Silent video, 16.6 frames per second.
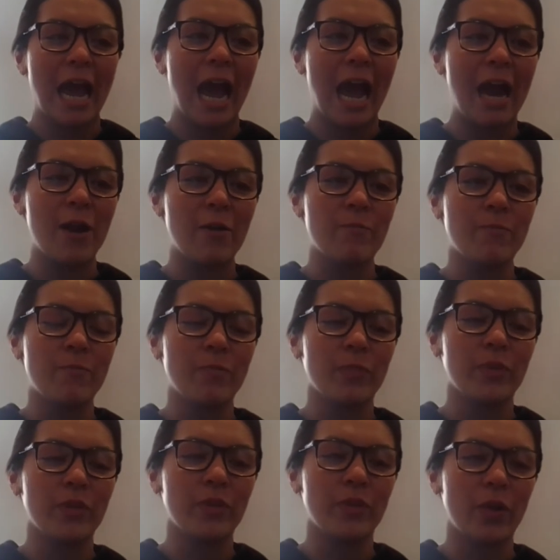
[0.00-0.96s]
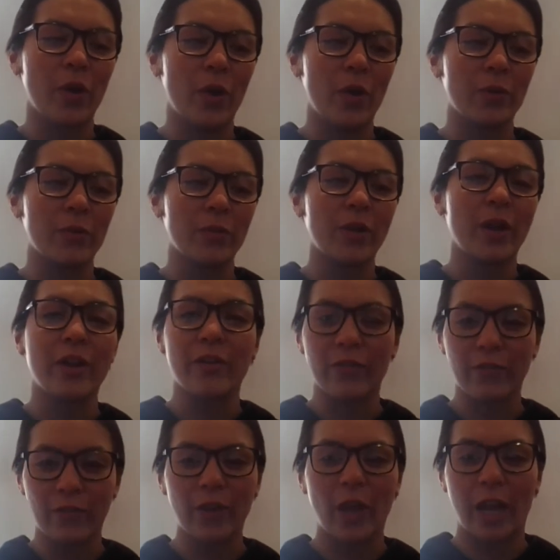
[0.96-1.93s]
Um, you know, kind
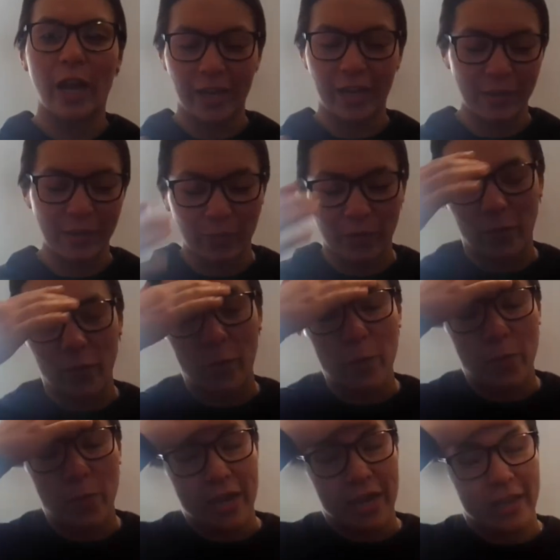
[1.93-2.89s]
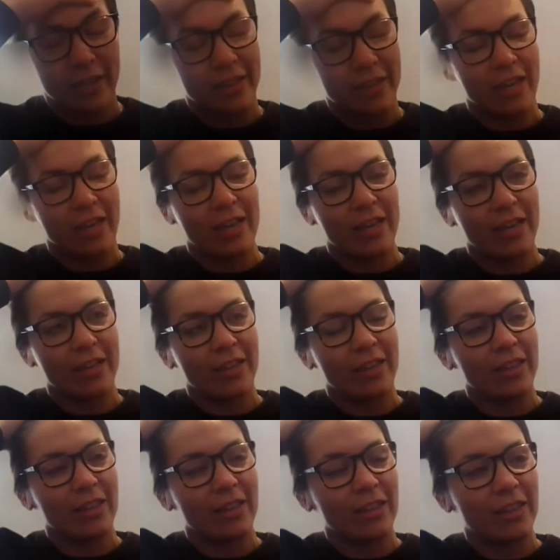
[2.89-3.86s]
of like I said before, being the
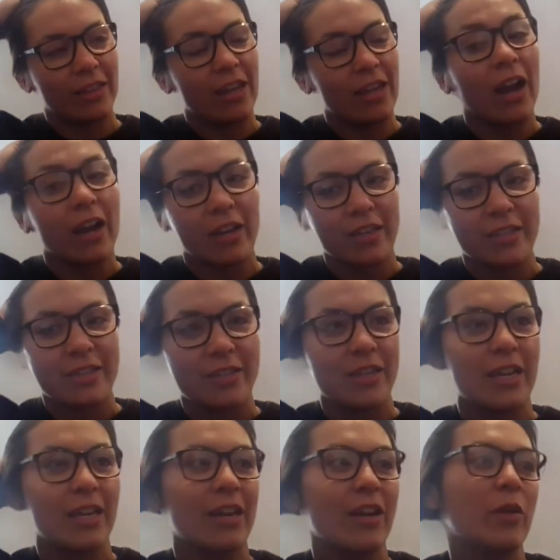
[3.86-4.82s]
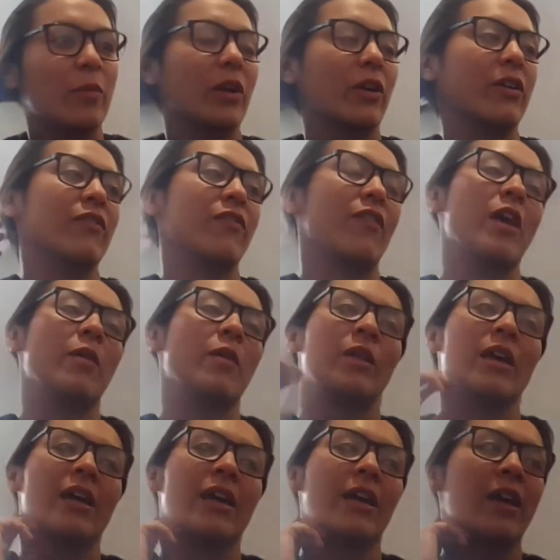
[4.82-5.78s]
the youngest in an immigrant
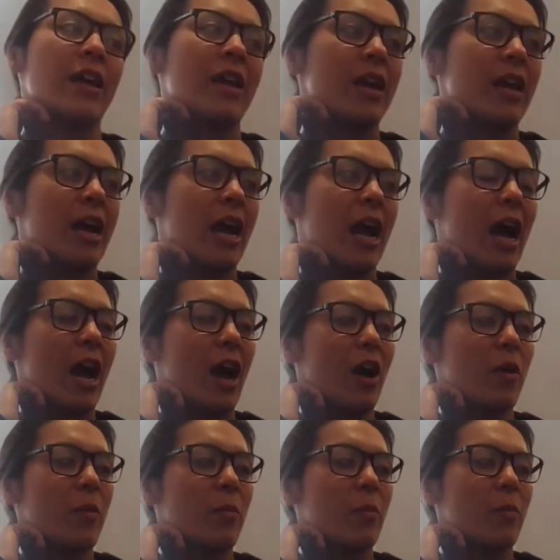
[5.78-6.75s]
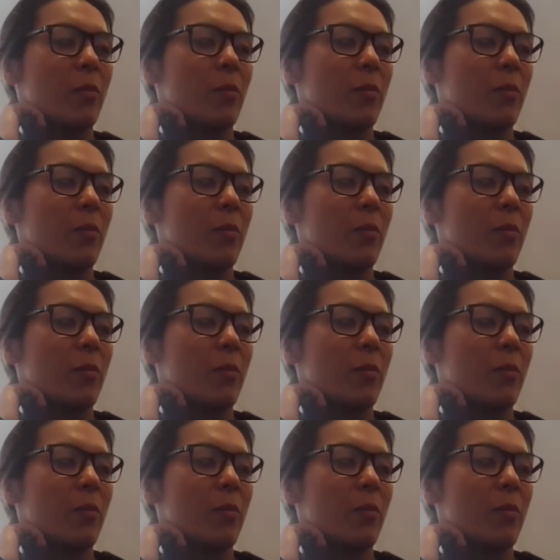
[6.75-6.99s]
family, um,